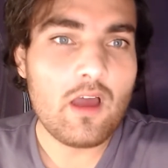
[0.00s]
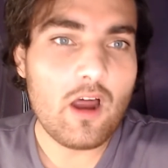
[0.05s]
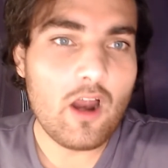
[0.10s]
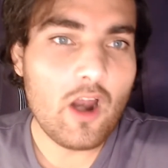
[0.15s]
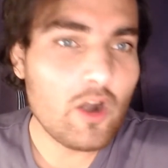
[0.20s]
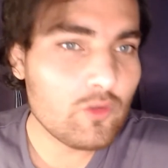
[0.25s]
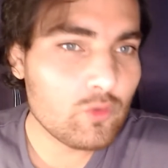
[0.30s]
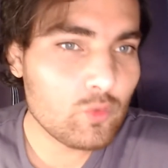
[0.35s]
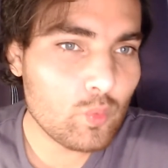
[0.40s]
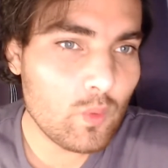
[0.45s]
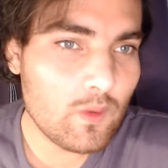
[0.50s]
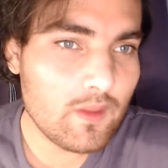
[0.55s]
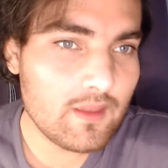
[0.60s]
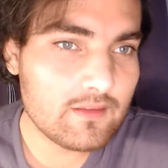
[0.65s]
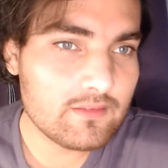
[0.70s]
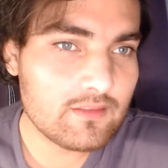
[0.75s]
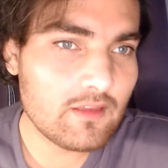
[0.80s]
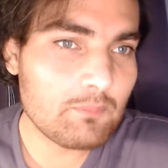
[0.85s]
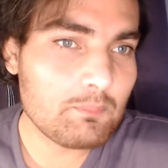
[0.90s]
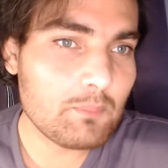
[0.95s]

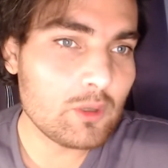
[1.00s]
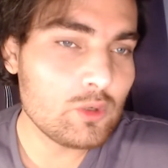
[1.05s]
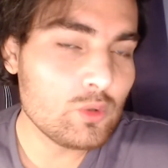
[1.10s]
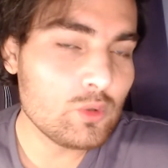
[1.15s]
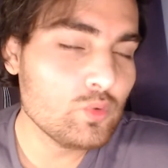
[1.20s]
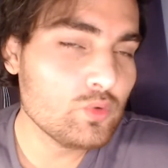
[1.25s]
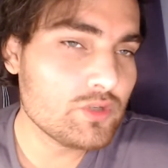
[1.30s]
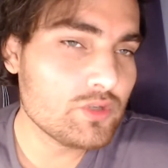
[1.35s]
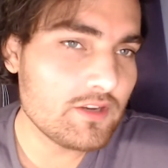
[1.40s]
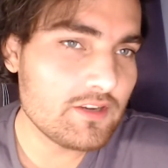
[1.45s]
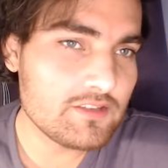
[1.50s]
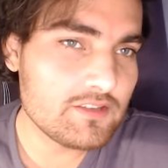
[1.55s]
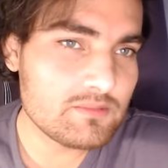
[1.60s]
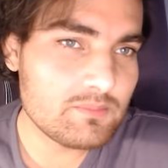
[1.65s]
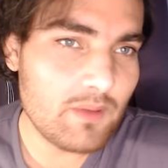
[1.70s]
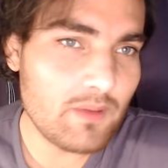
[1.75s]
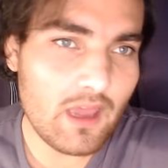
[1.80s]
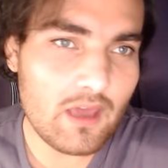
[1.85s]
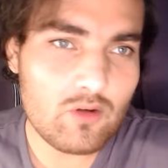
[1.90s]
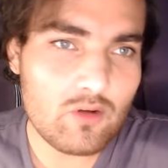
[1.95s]
earthquake. The pollution is
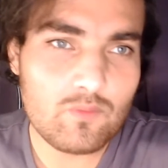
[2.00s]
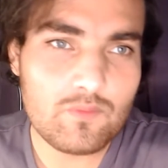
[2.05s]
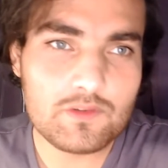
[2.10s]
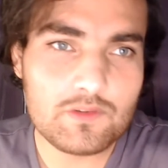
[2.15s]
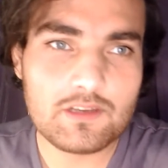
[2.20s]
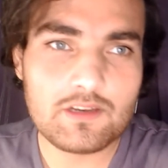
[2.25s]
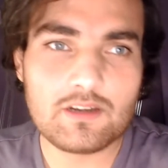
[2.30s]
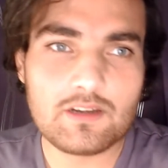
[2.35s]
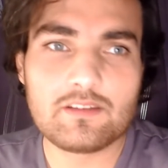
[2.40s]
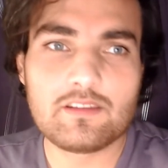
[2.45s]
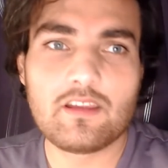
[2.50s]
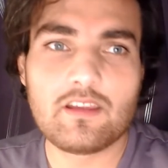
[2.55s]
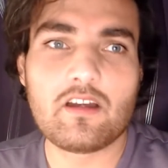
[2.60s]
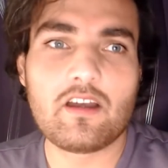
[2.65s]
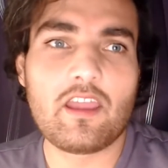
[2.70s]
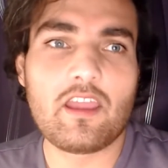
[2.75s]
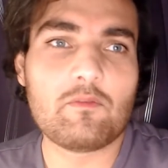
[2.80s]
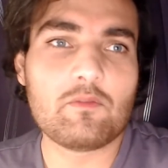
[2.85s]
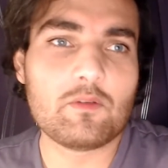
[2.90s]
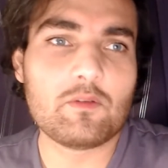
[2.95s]
bad over there. They're
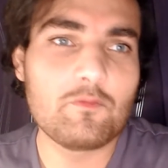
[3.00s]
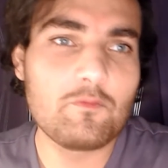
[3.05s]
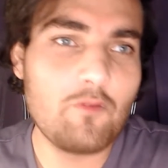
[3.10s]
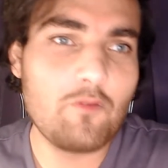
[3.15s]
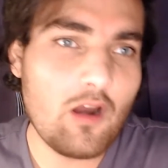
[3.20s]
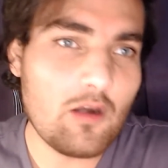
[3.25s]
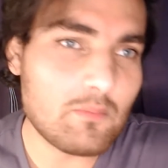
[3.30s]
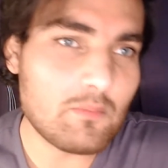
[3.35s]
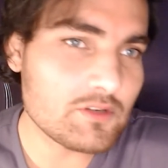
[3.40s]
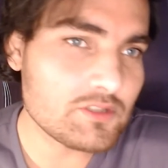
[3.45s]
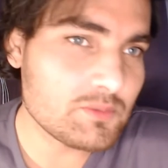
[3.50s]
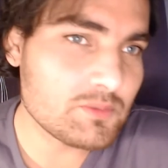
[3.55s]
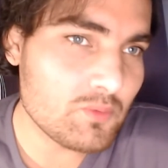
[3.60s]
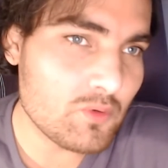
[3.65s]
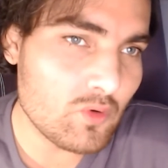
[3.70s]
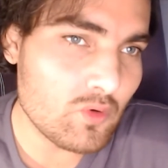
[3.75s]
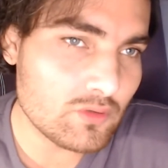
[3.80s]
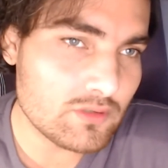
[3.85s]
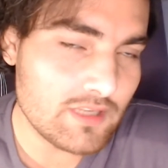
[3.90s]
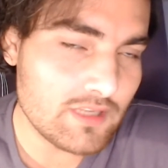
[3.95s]
having farmers
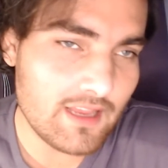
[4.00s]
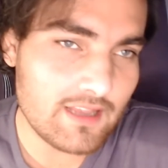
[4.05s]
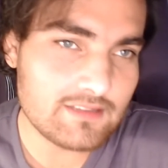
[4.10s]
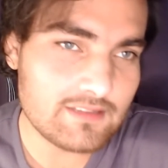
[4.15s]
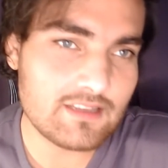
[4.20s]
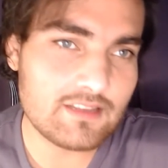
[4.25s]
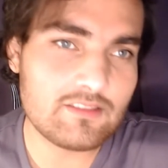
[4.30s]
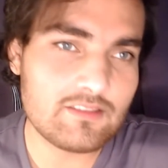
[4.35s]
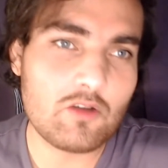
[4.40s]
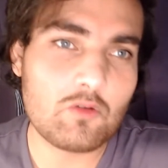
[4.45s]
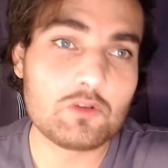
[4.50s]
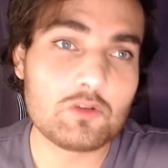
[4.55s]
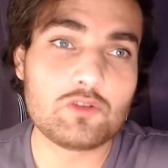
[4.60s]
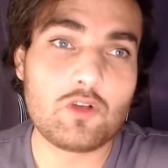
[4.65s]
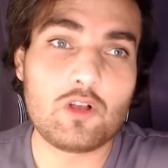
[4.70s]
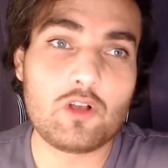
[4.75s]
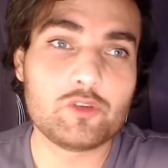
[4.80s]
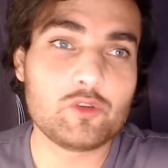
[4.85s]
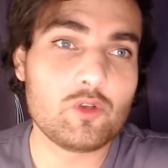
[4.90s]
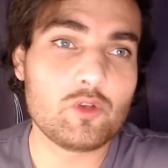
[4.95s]
protest, and there was
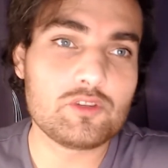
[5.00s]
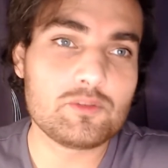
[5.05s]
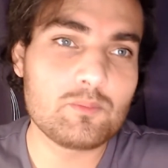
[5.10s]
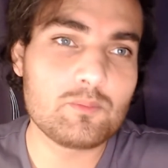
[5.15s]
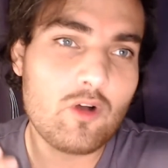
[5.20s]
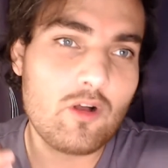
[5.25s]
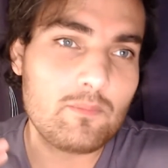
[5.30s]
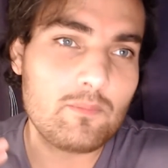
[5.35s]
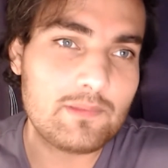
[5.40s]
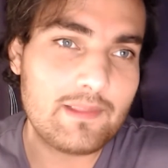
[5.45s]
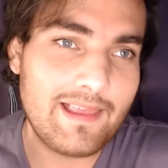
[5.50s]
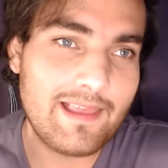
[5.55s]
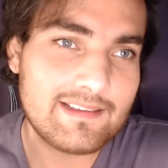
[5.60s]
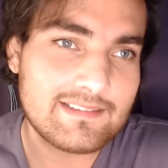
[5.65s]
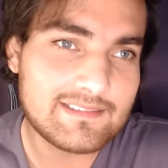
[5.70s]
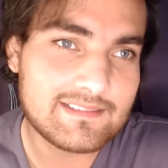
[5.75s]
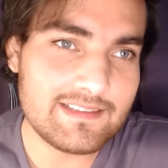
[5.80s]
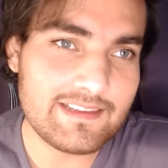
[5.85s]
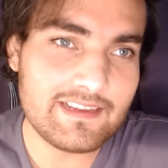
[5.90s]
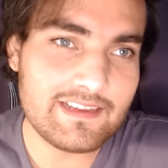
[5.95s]
also a small
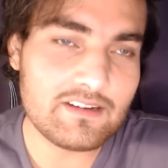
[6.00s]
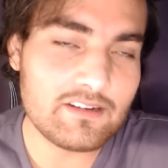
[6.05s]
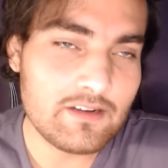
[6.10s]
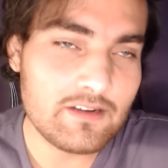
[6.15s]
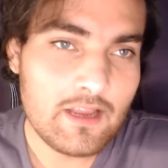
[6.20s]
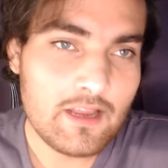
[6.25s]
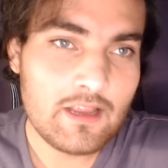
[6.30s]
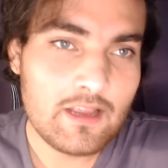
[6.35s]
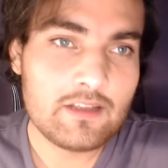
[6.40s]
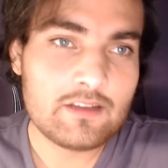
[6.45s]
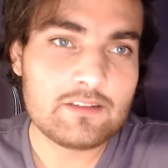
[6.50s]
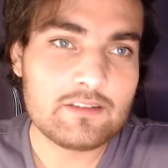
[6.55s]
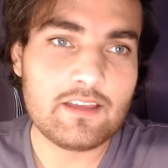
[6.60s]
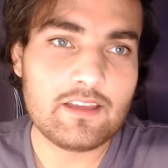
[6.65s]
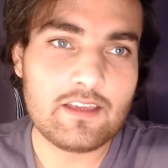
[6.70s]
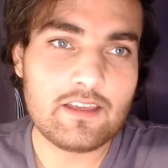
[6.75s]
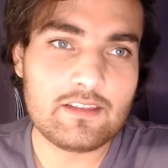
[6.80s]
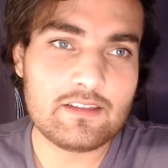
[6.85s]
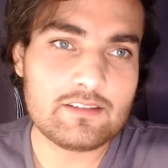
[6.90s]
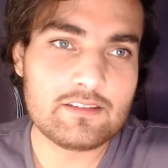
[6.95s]
blast near
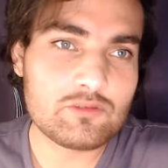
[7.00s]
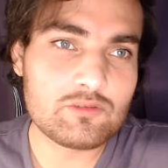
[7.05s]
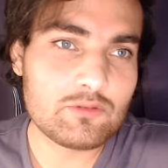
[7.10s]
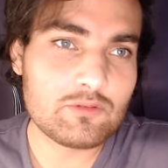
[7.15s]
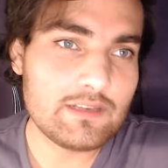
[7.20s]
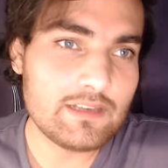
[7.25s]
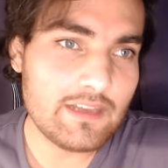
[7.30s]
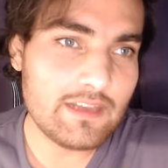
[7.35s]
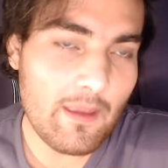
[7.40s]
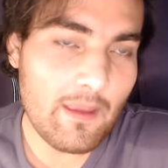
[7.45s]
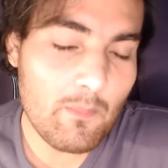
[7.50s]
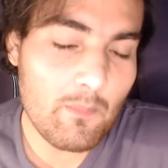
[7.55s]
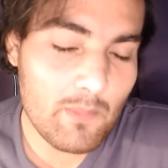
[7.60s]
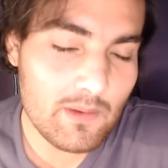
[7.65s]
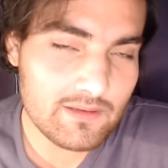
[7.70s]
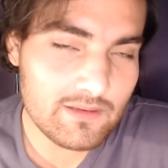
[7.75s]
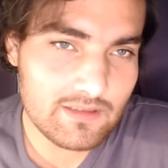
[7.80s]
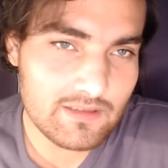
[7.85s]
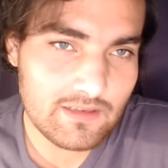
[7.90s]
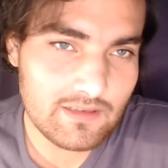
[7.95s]
the Israeli
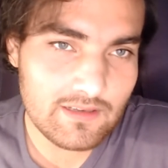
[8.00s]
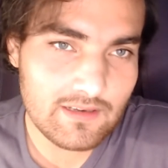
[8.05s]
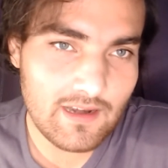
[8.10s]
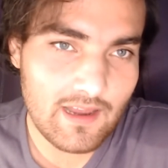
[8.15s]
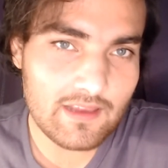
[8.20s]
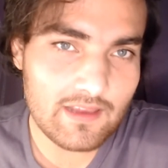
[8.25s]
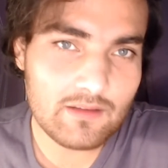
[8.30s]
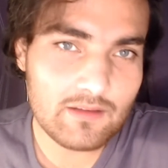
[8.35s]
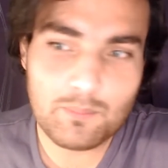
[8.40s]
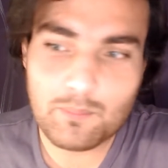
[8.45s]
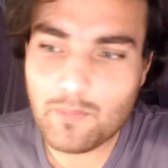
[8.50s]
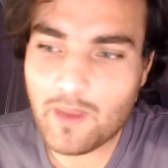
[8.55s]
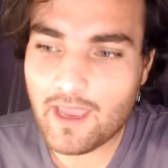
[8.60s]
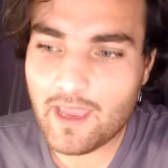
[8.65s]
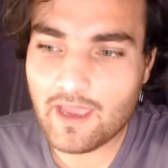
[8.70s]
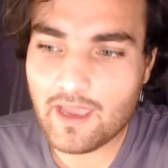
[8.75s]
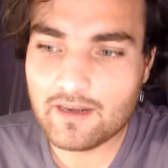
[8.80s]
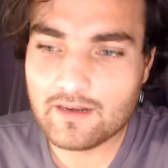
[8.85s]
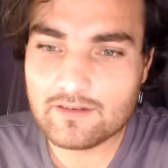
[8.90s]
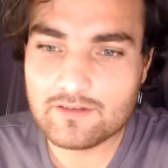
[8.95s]
embassy. Like,
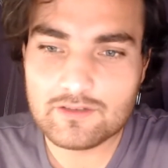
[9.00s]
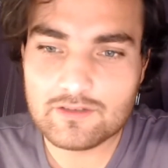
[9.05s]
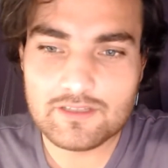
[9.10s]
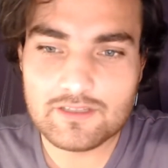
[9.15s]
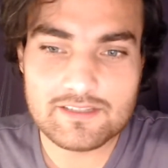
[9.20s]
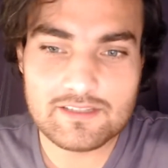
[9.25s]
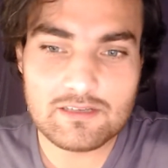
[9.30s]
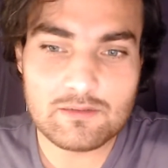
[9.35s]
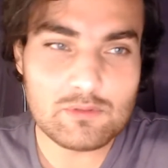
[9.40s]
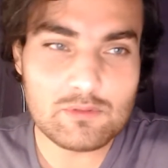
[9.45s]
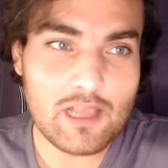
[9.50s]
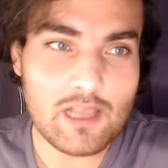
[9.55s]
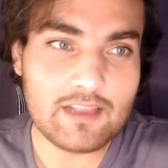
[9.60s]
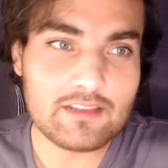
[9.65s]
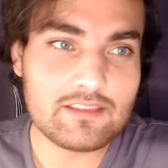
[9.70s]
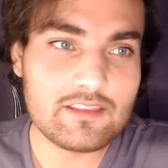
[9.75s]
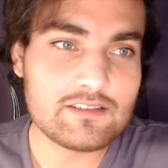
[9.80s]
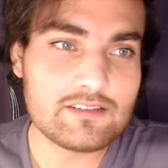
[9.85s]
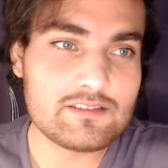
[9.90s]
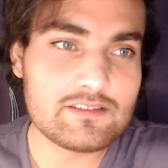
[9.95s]
man, it seems
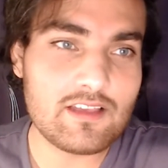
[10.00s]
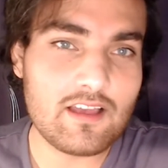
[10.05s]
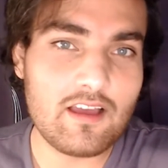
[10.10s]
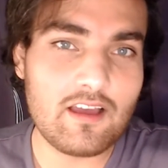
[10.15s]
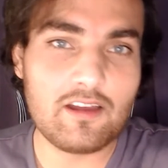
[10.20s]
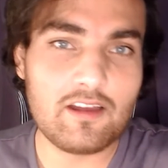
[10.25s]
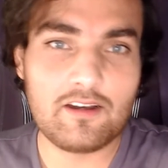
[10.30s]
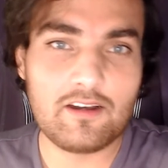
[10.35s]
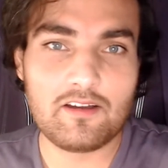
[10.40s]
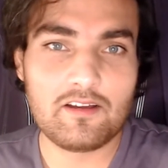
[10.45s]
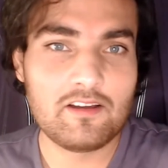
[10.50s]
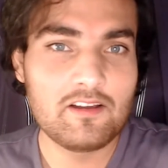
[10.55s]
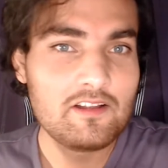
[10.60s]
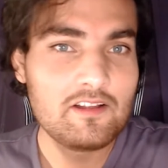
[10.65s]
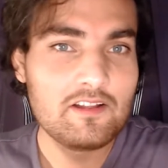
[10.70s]
like things are